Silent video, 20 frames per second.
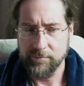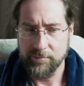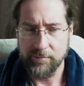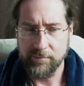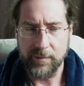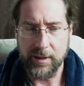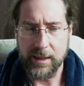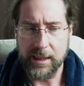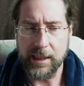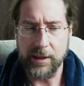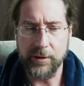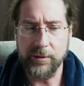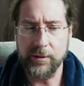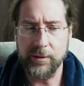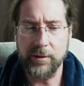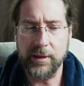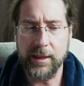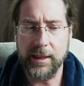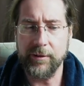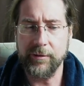How do
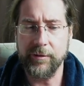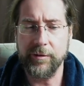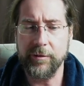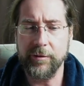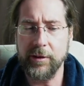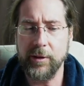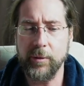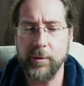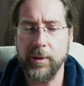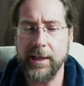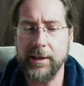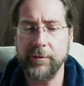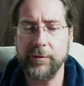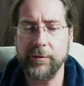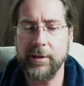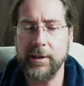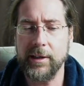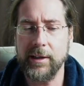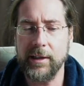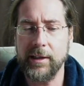you have free
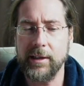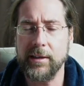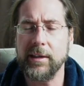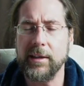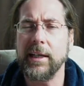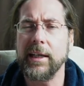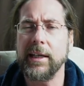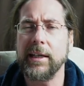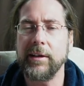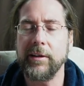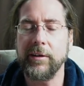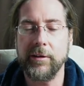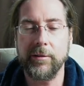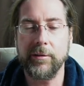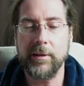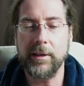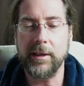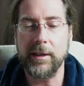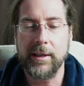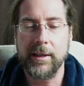Wi-Fi in the
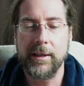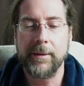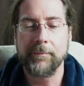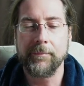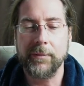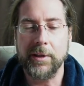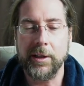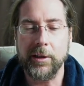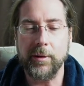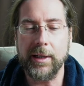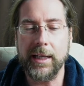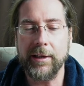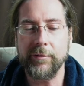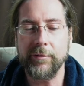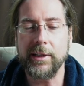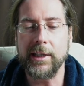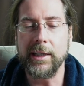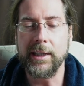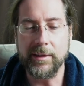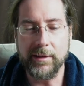ID3? You have
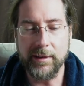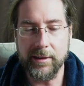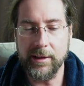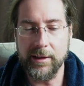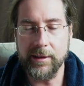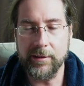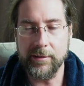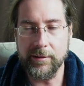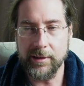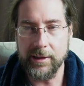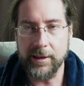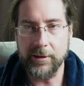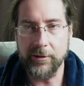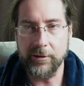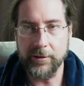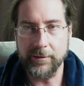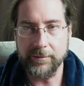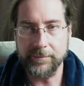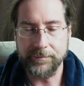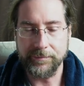an internet
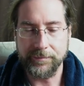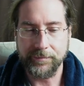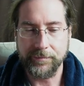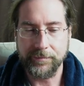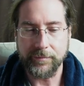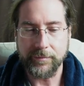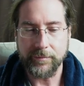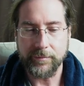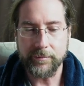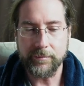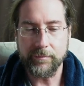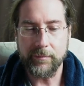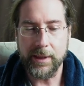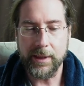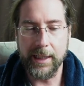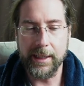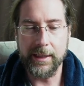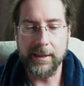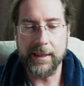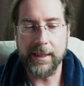connection
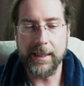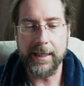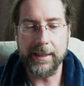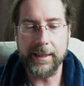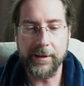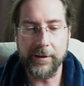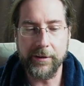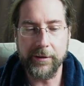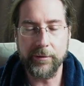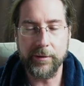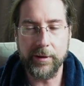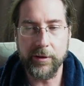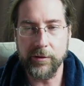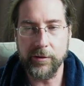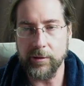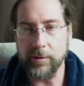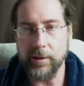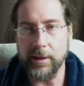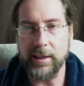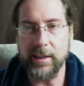in the ID3,
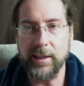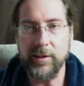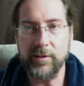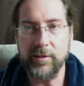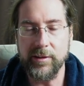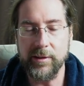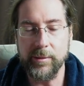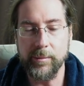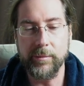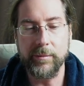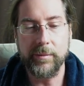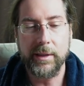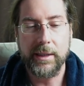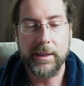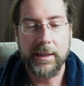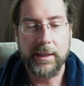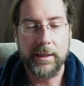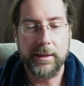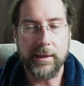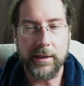so an eSIM
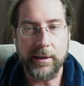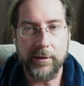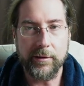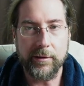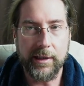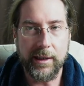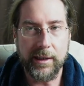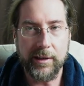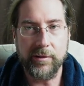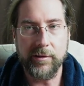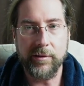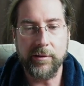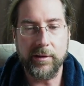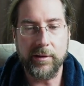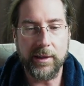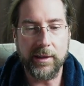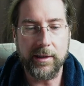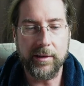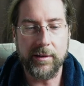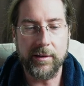that connects to
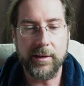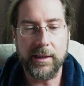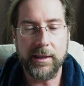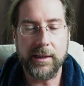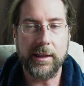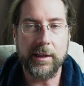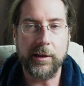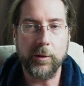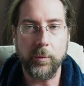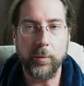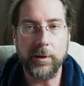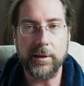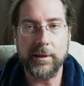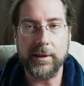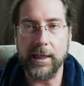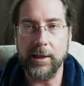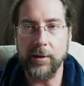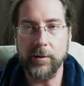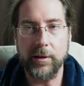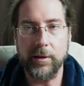the internet and it will
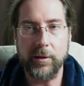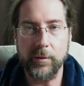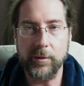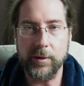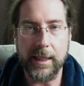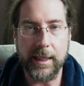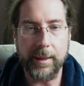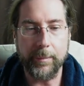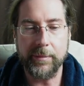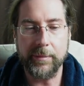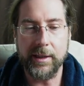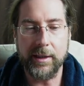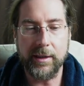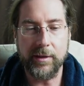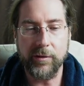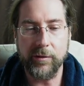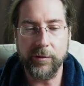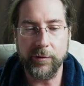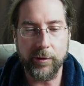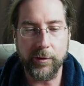download
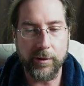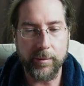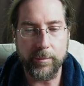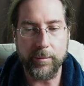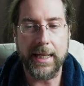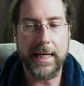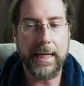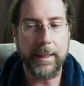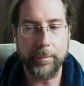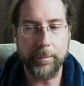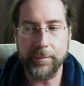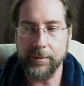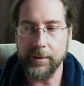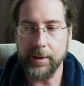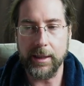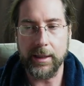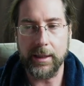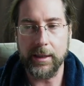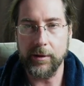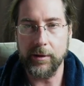updates for the map
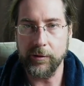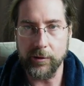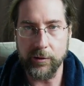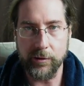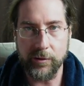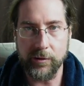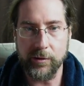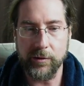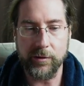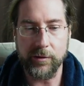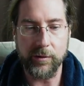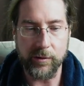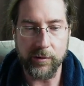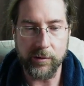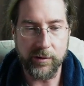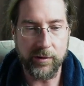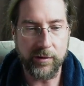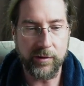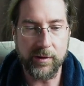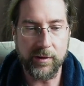and your, your
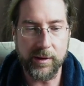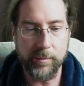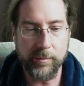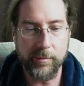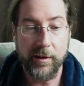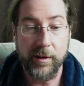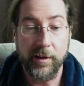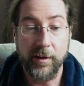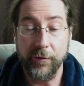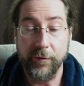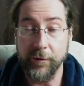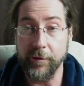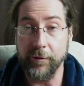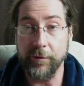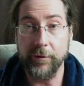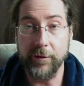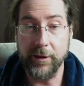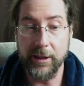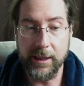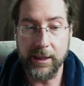system for
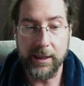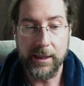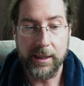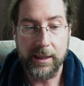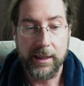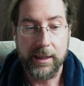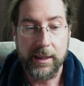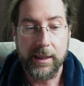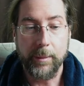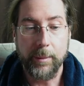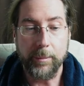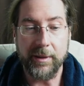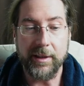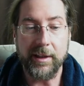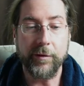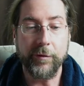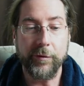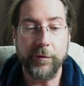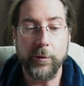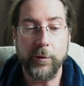free. But
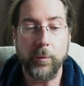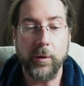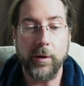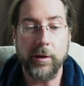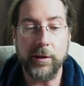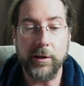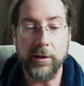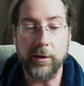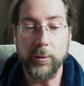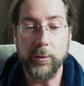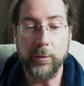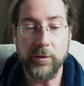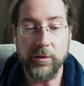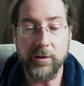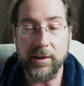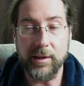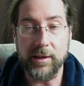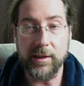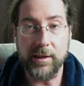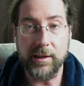if you want to use
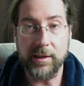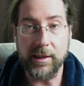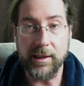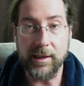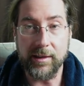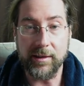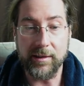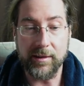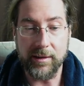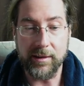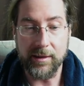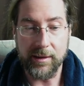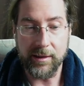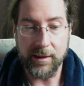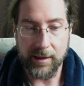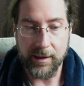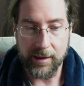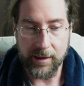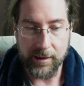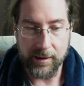that, that
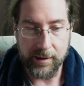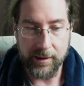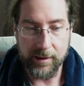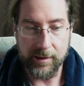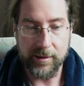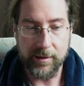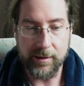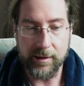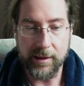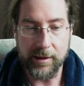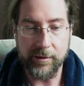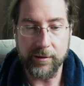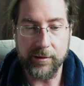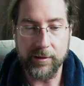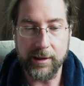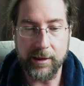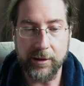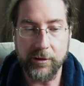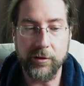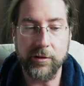uh, internet
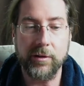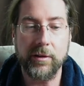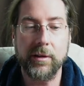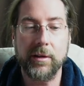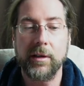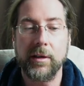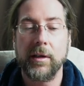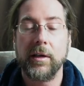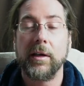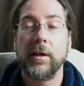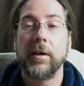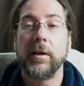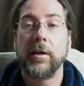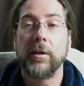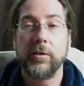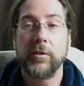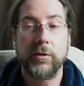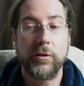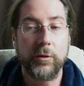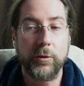connection
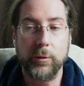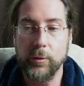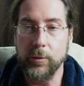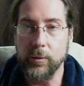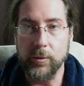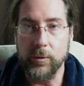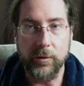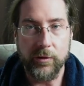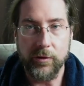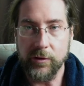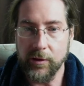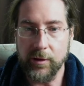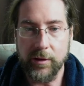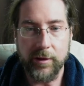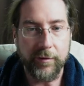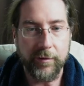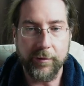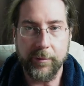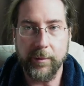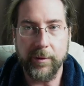to
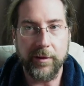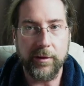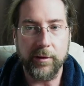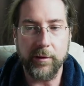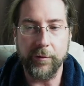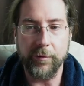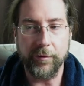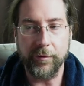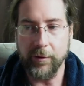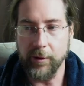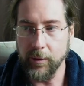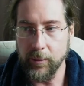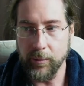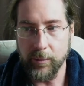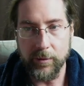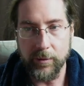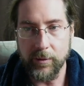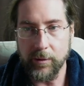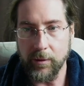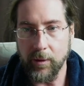surf with your
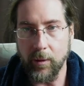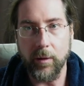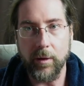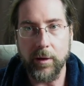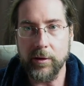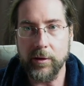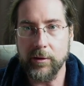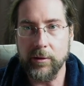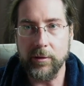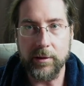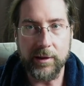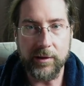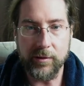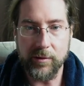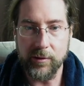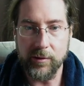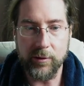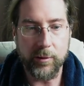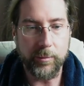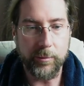phone or to
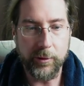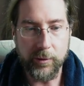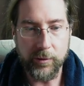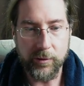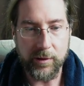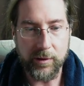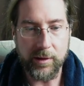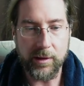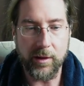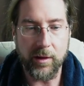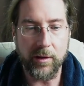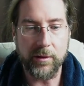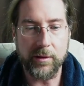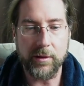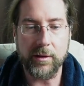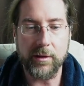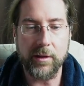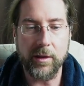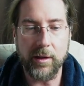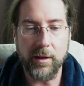listen to music on the
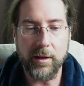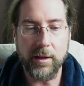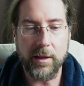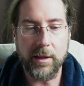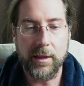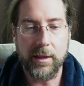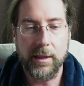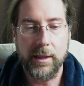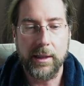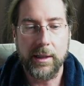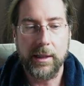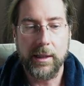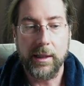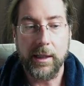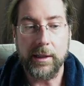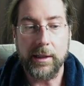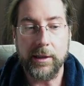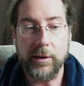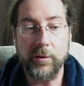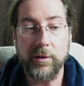car,
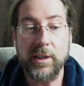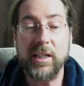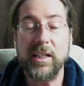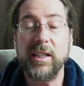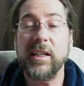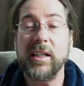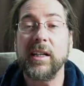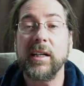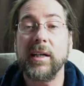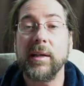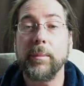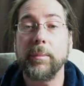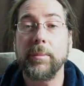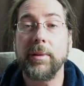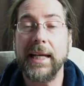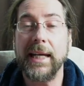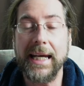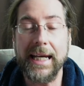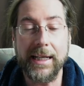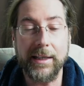you need a
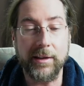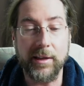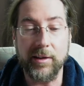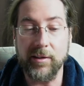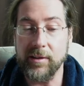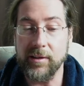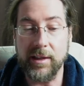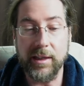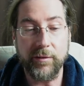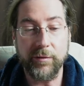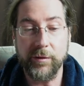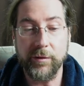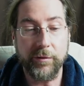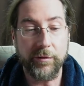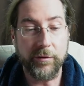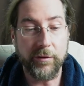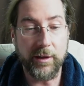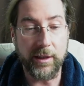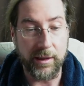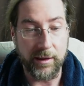plan. It's not for
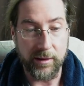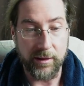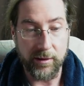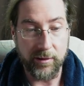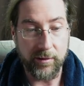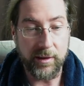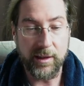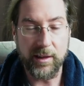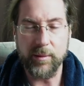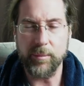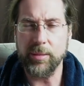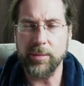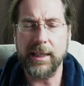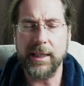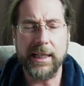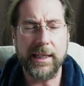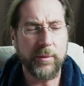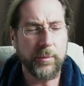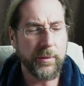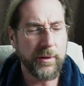free. You need a
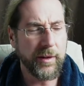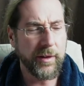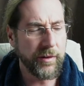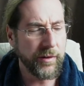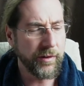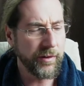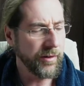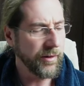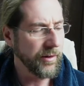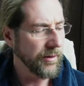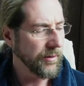plan with...